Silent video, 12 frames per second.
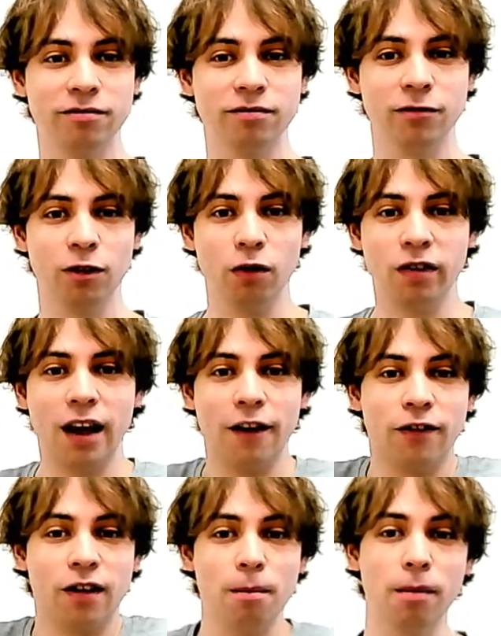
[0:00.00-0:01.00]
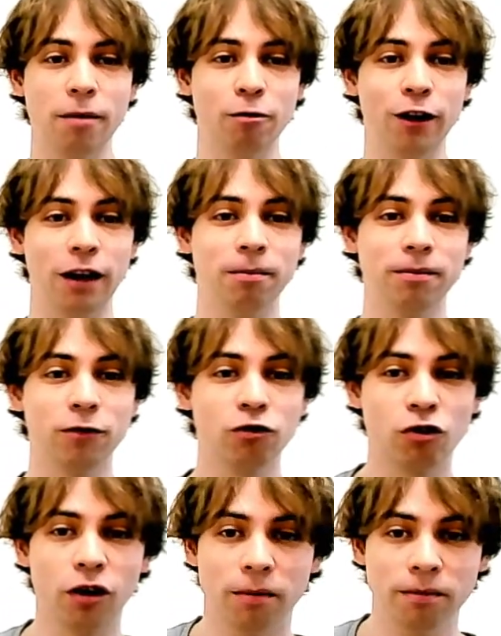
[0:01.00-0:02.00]
You save some memory,
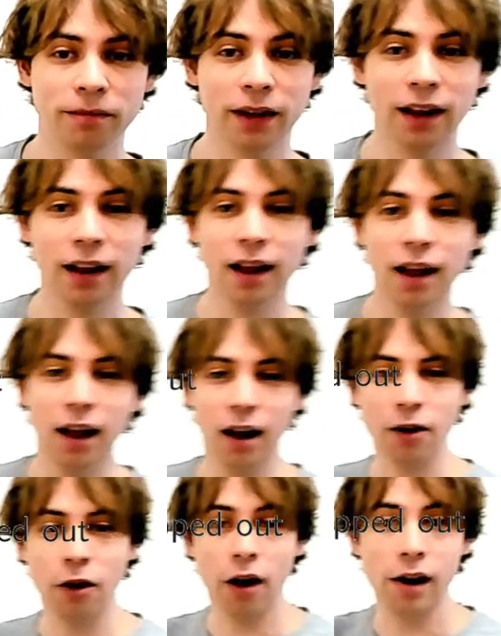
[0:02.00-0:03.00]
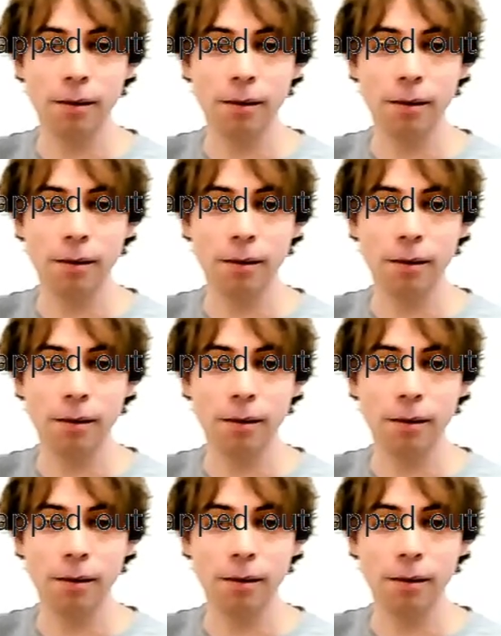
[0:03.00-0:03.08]
sure. Kernel